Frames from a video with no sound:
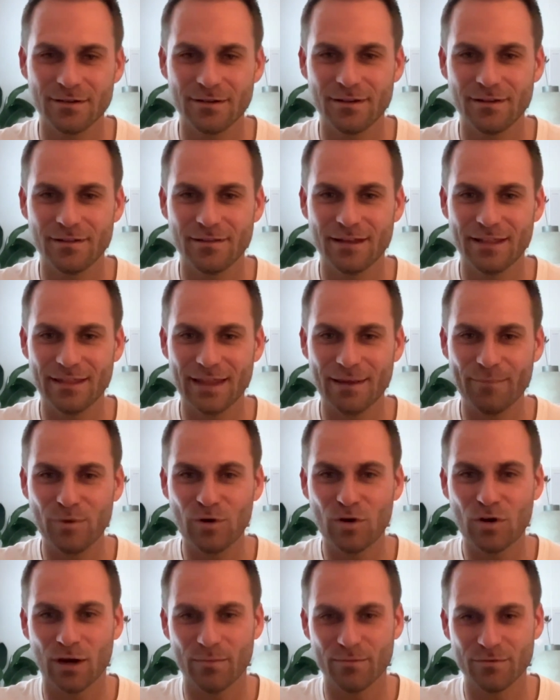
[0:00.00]
then that
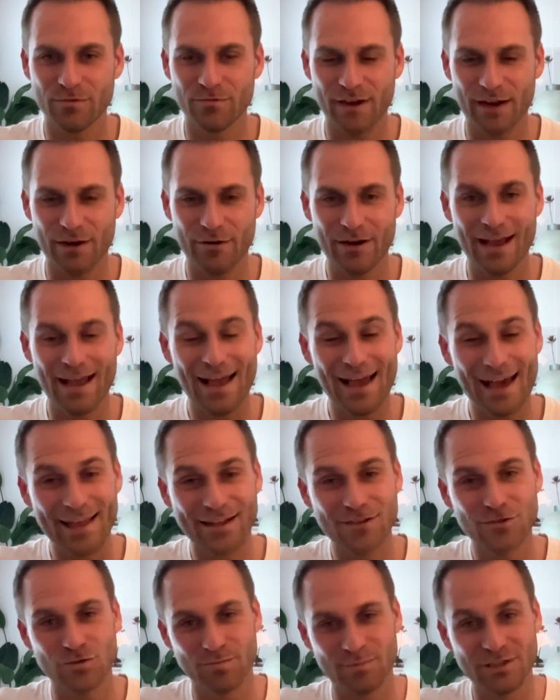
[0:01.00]
becomes very hard
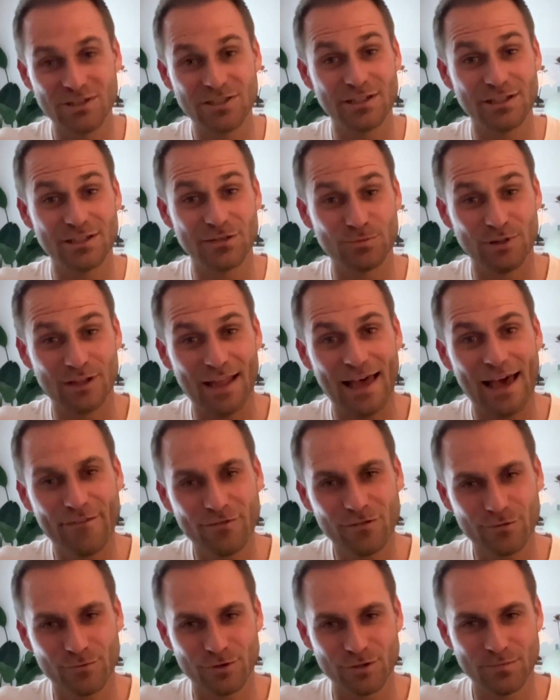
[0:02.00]
to measure as well
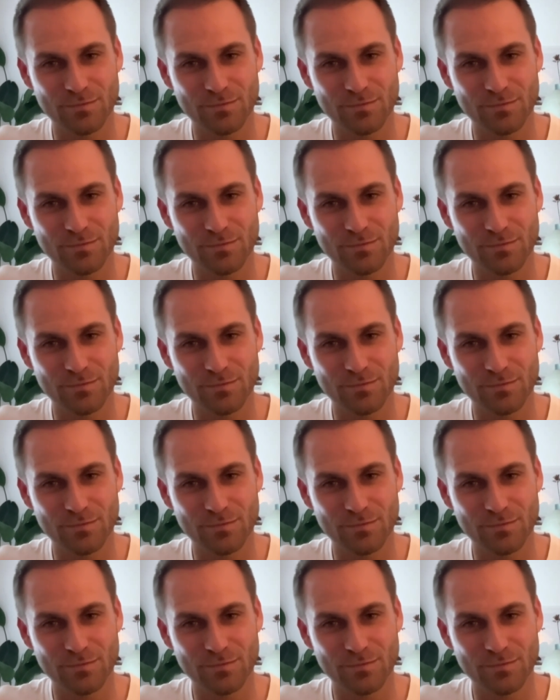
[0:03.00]
afterwards,